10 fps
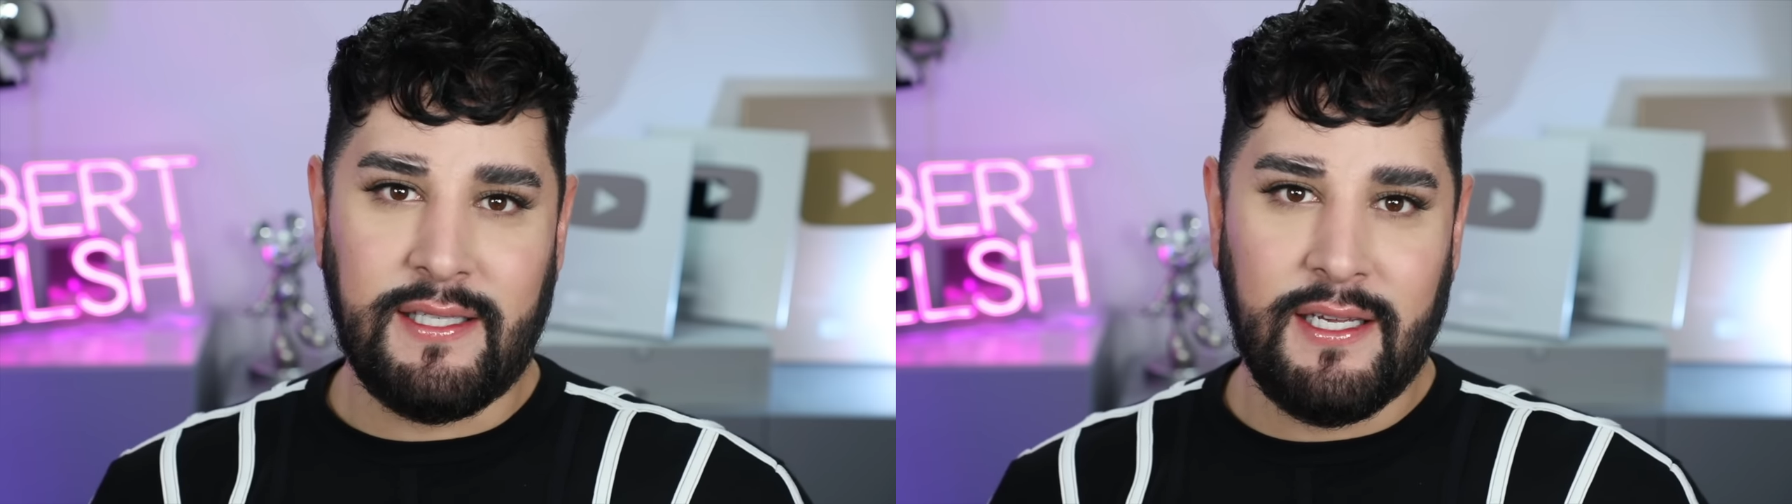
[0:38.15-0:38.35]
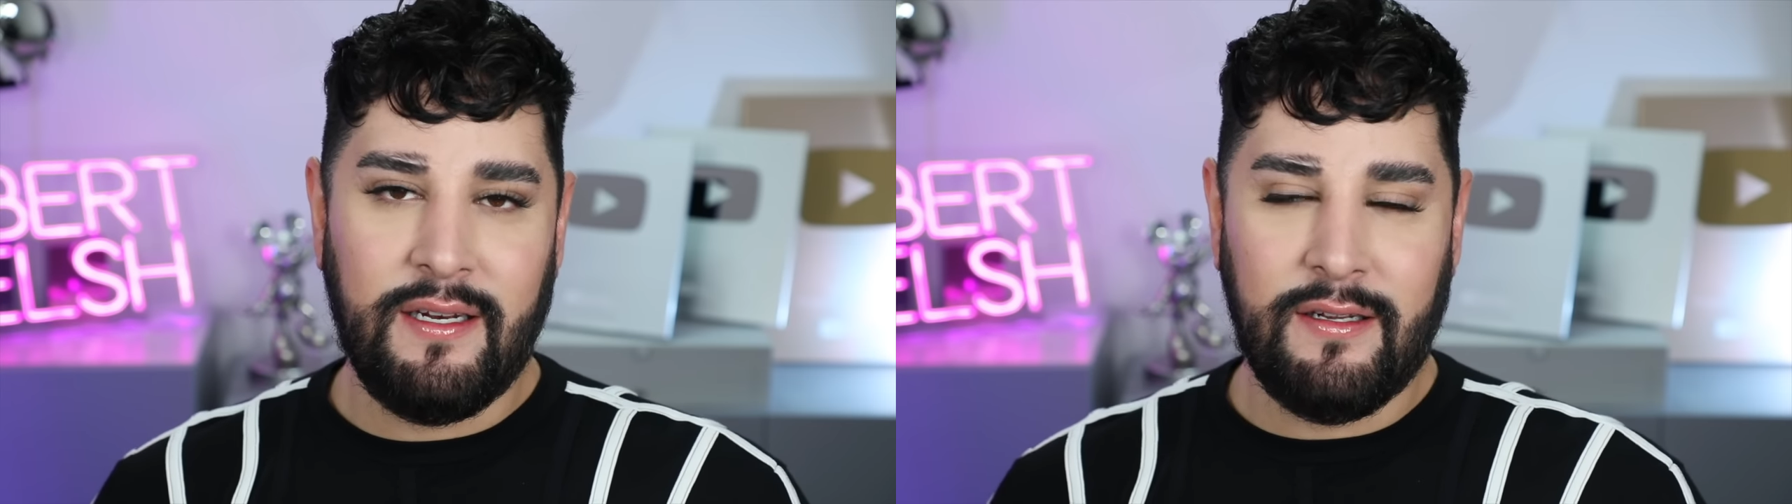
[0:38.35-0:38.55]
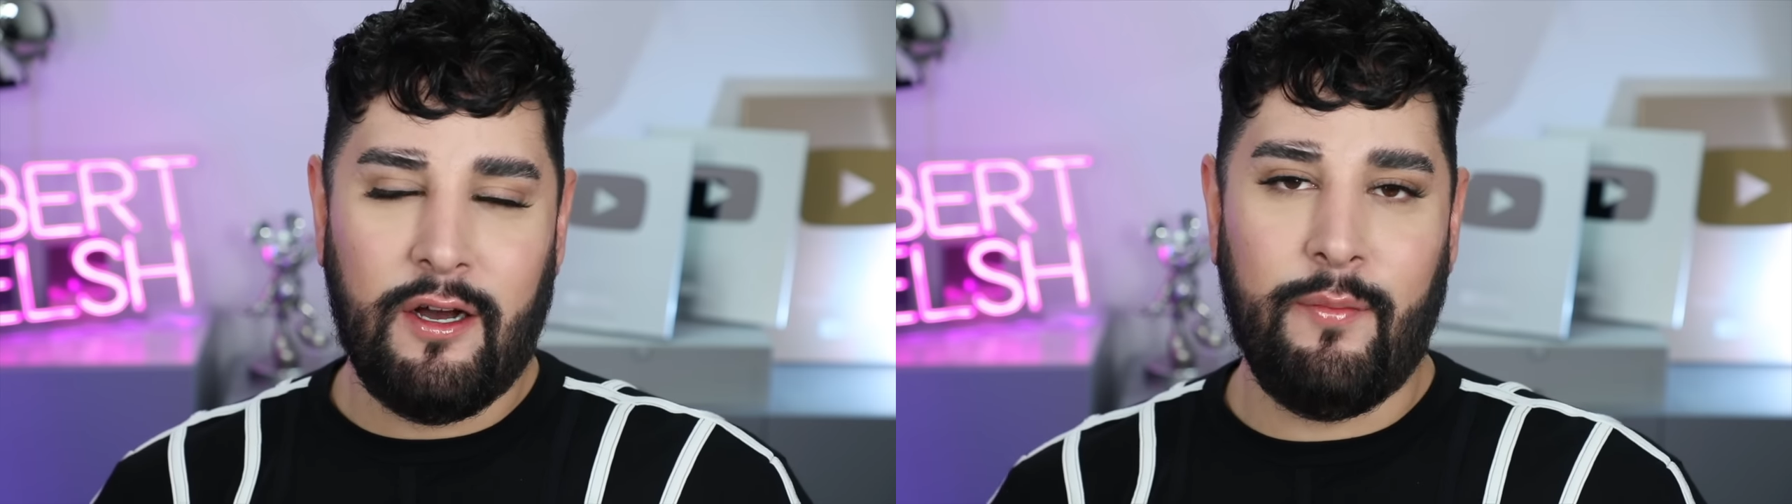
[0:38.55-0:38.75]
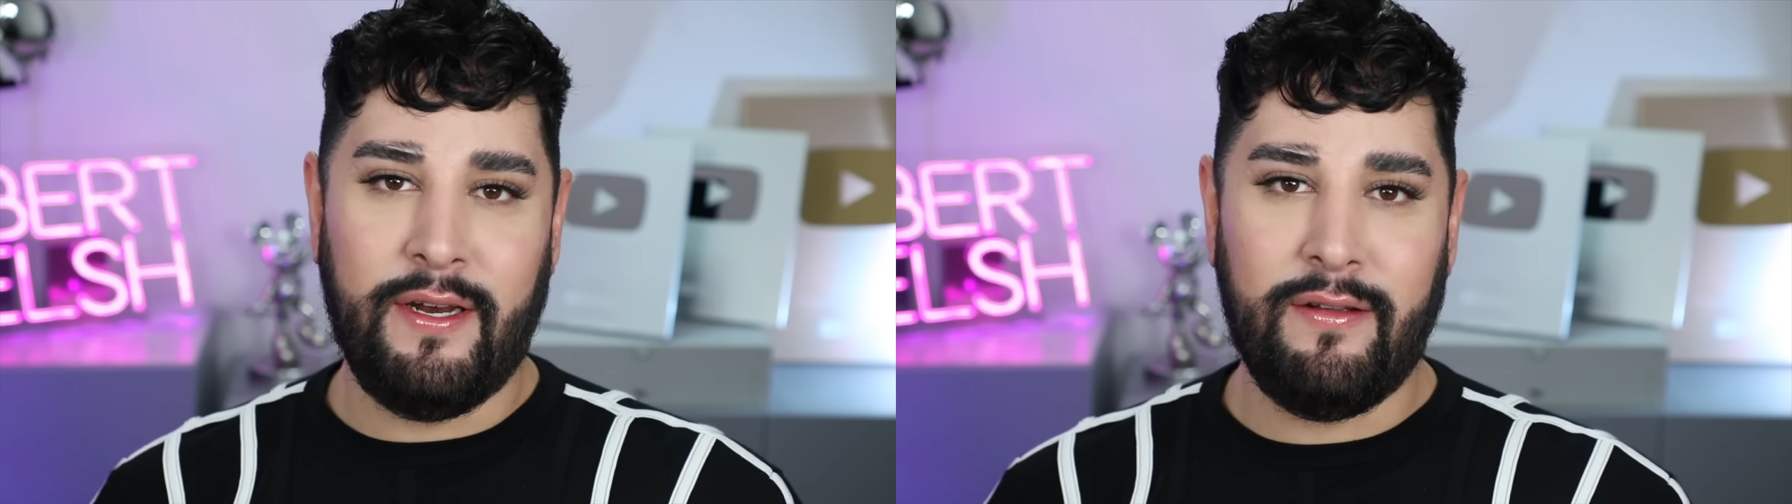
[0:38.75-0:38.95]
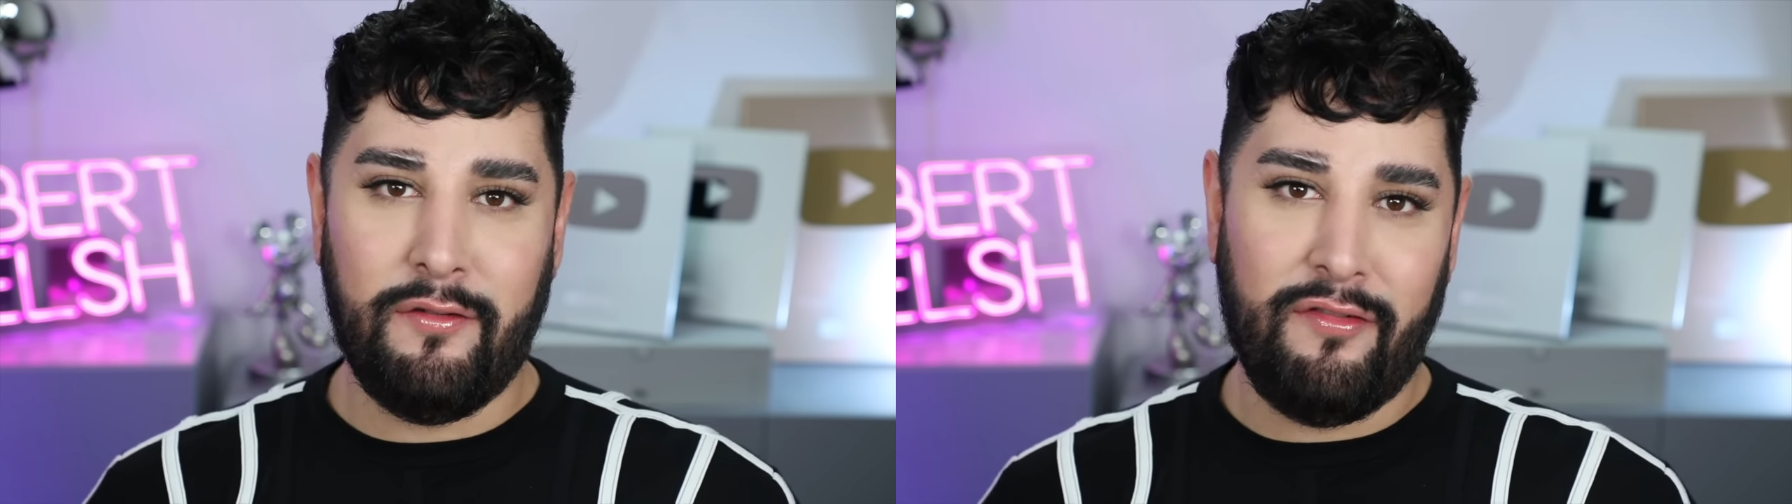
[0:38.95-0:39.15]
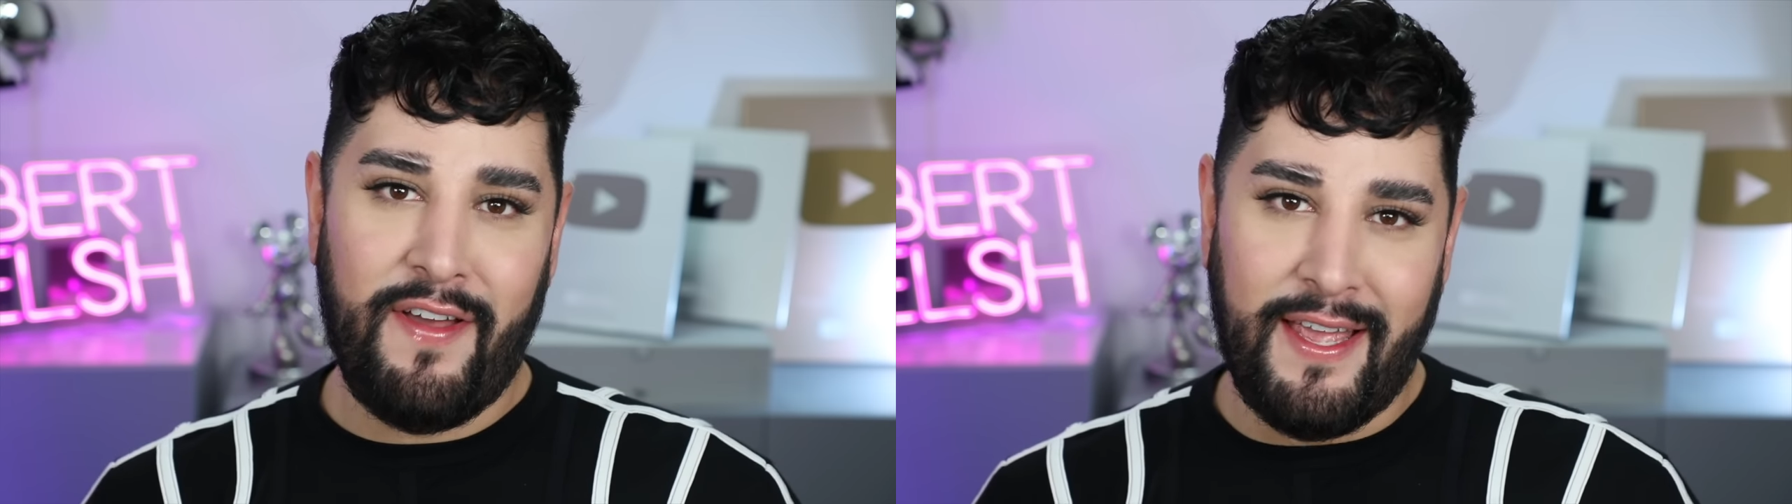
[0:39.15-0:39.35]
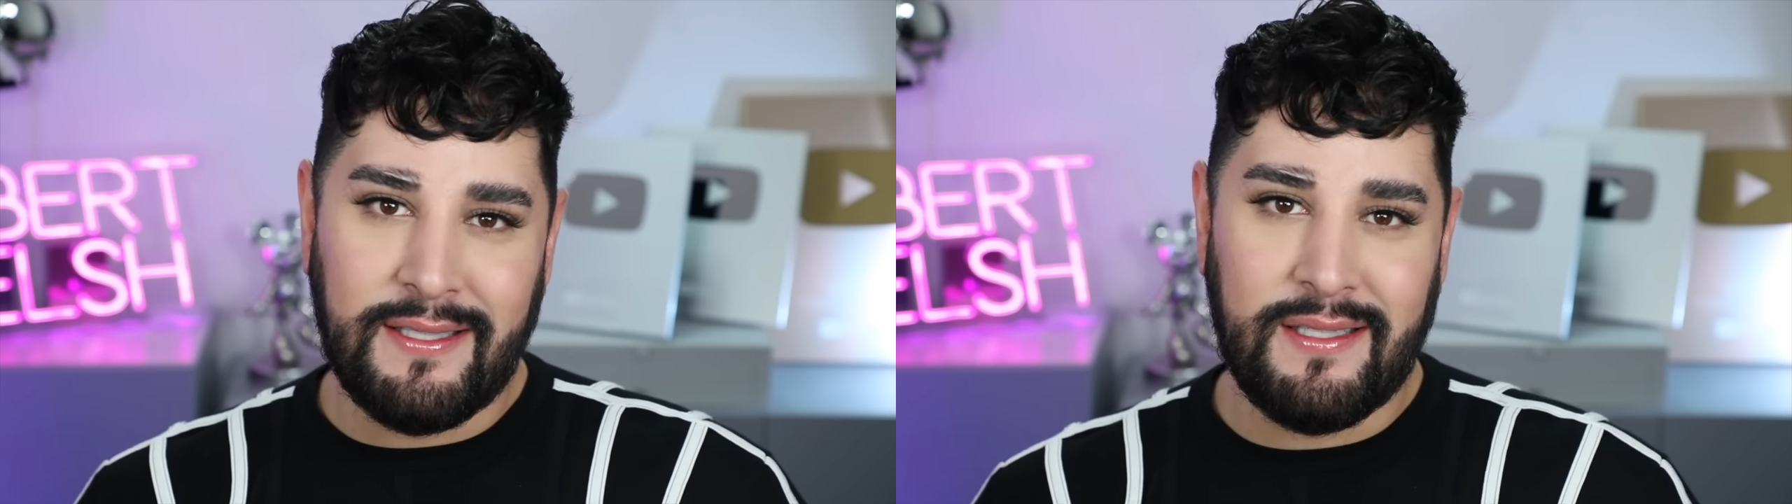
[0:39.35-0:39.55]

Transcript: They're gonna comment on your face,